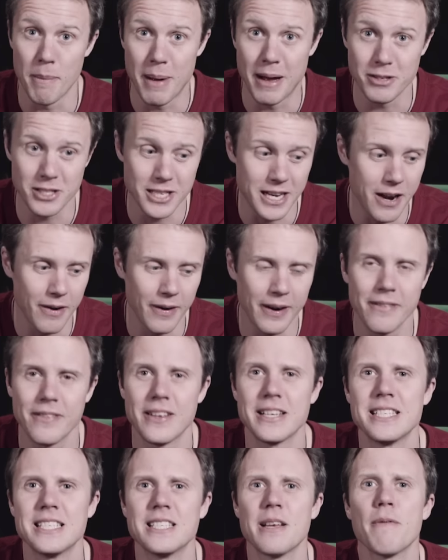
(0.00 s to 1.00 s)
mountaineering,
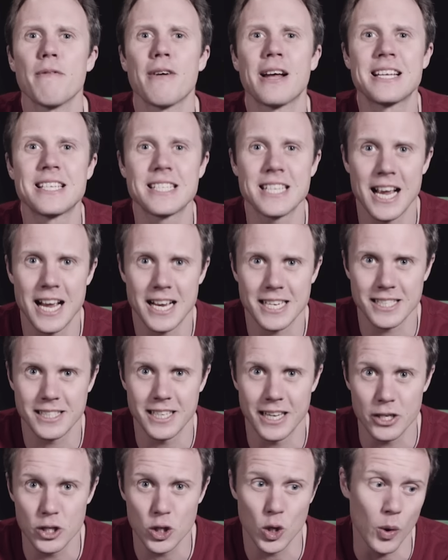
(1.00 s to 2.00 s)
this is a
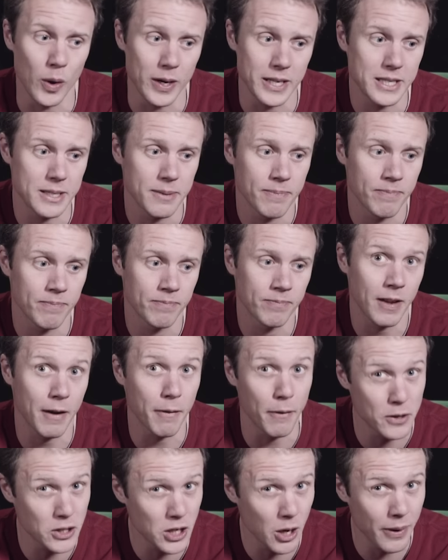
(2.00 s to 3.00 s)
fantastic choice. If
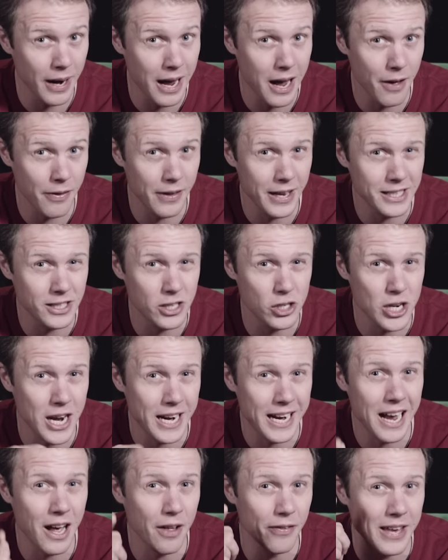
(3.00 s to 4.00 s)
we've sold out of this,
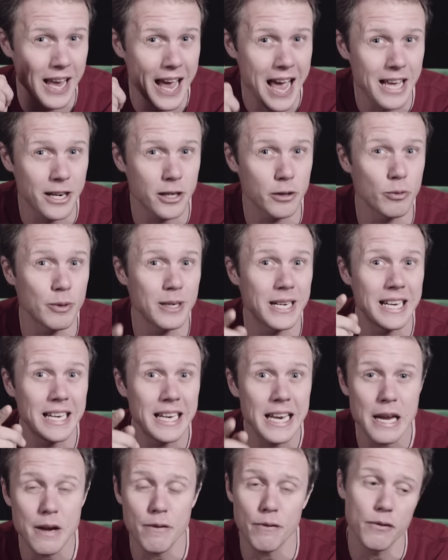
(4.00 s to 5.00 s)
check out the Edelrid
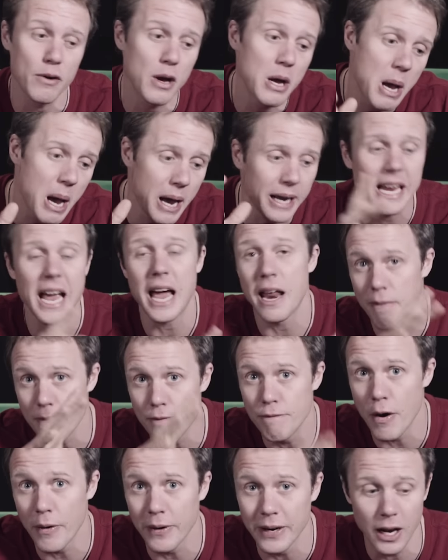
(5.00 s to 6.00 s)
Leaf. Again,
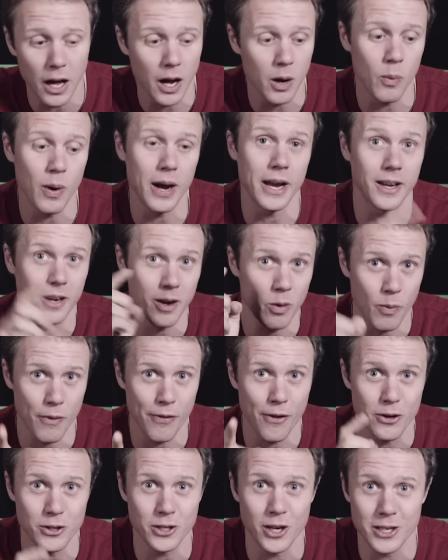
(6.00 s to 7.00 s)
very lightweight with
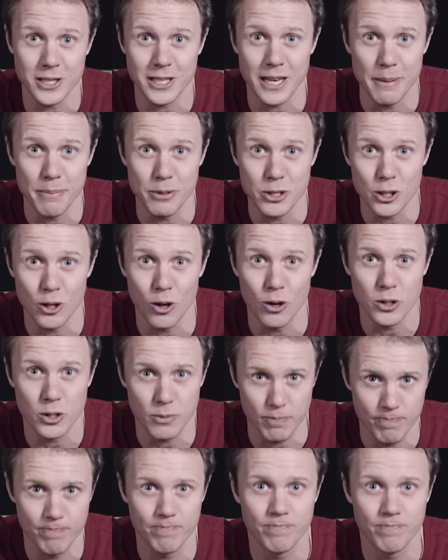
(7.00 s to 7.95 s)
those ice clipper slots.